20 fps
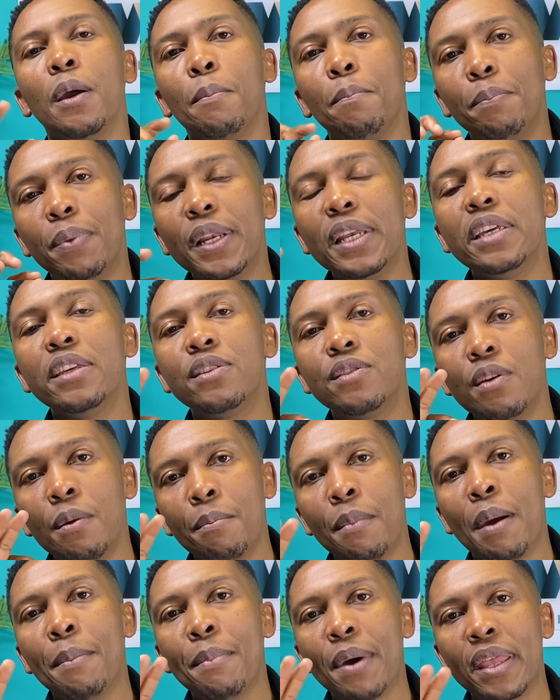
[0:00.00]
please
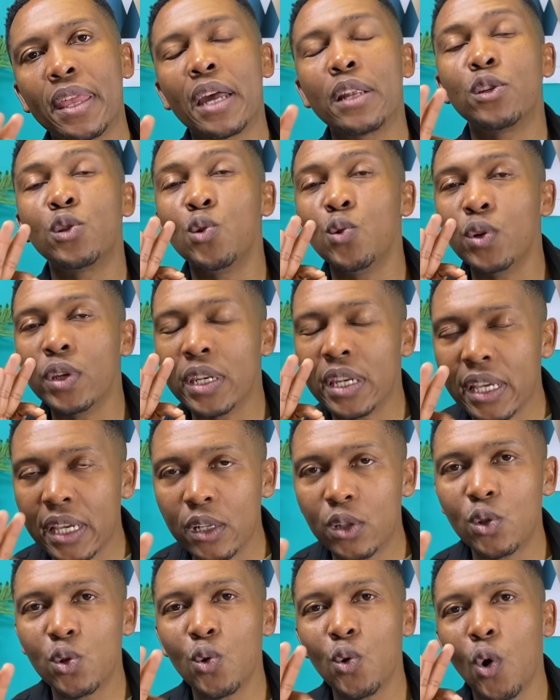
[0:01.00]
remember that you
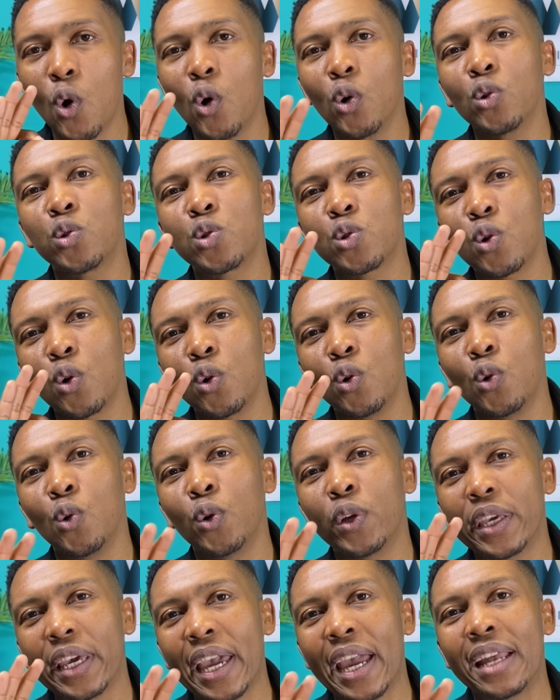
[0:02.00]
need to also
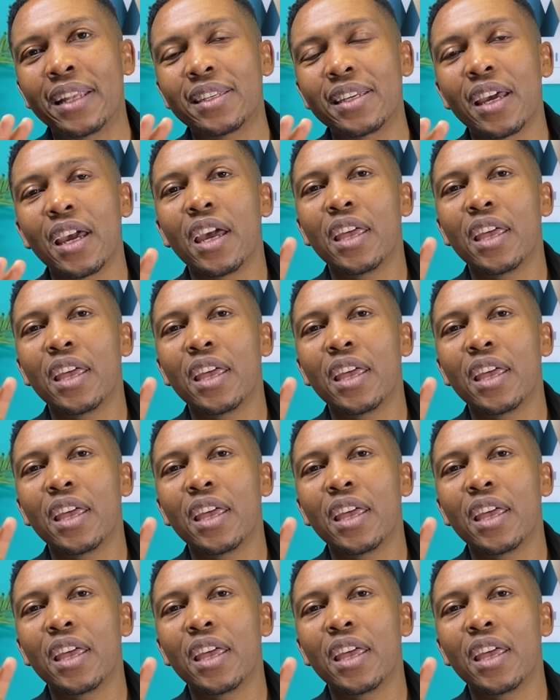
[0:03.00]
look at